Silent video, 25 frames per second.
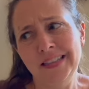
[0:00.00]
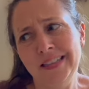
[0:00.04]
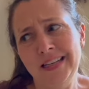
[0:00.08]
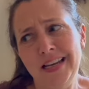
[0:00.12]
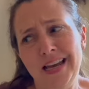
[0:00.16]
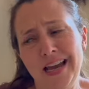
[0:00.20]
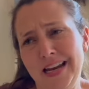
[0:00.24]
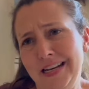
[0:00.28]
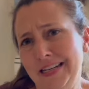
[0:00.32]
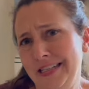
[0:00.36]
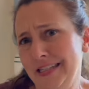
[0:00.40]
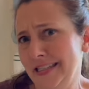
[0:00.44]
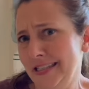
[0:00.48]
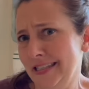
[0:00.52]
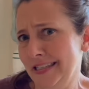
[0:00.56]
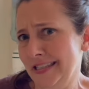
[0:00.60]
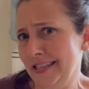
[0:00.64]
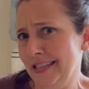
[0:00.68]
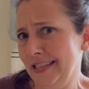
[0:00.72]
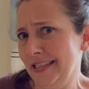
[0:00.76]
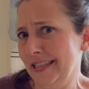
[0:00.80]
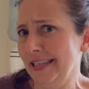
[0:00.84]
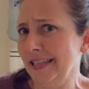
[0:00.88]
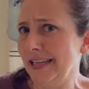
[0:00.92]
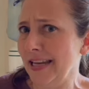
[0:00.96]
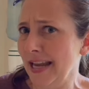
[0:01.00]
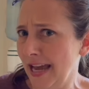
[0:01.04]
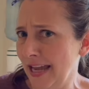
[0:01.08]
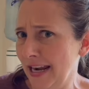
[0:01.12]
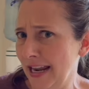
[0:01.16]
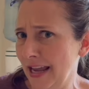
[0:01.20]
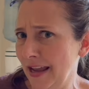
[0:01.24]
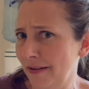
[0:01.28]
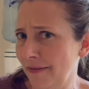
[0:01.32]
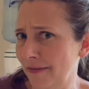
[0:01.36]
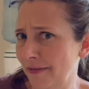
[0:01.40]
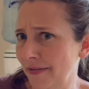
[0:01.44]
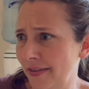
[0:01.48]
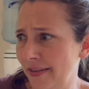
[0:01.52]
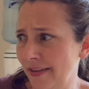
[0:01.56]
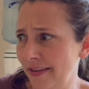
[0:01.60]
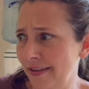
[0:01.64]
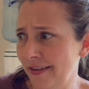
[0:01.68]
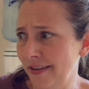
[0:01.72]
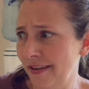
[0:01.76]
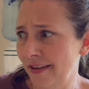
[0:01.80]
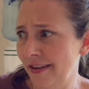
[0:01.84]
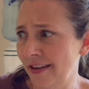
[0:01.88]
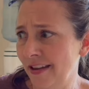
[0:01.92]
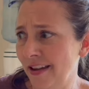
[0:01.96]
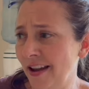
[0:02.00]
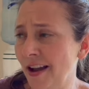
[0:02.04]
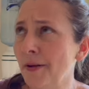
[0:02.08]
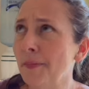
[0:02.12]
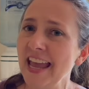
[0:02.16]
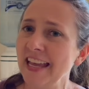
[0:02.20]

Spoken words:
I just did not have the